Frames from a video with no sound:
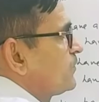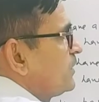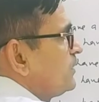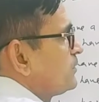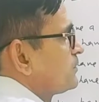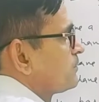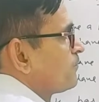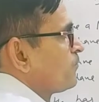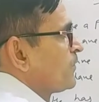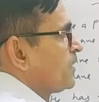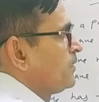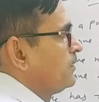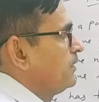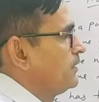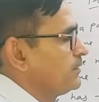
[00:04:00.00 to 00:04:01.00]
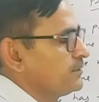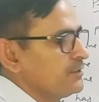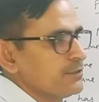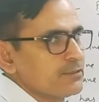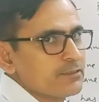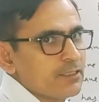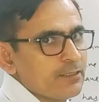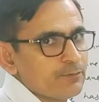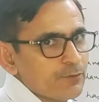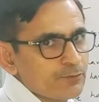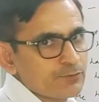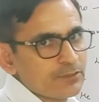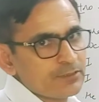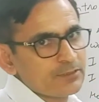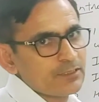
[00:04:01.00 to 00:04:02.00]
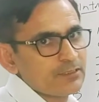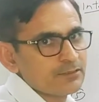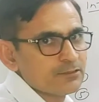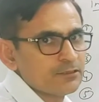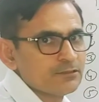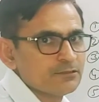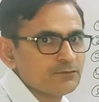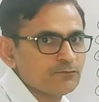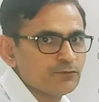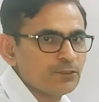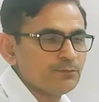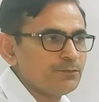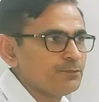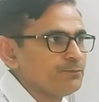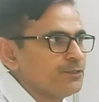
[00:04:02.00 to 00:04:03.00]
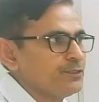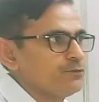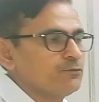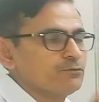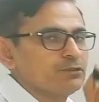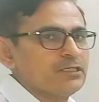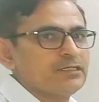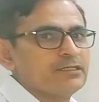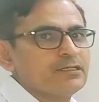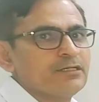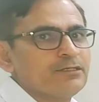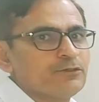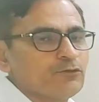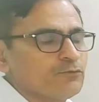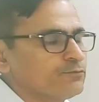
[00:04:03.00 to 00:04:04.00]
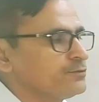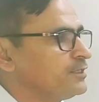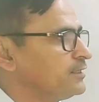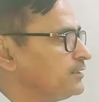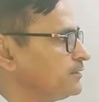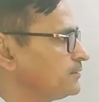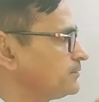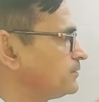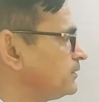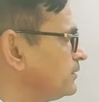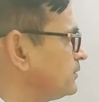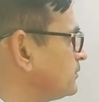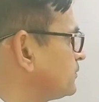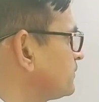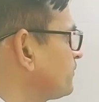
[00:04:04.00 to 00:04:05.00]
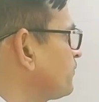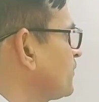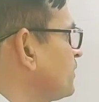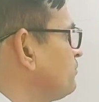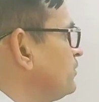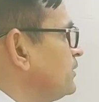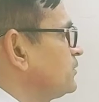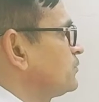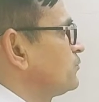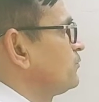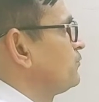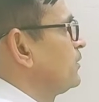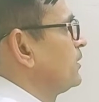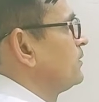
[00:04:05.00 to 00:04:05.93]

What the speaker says: this, and this type of sentences will be made on that kind of the things. First of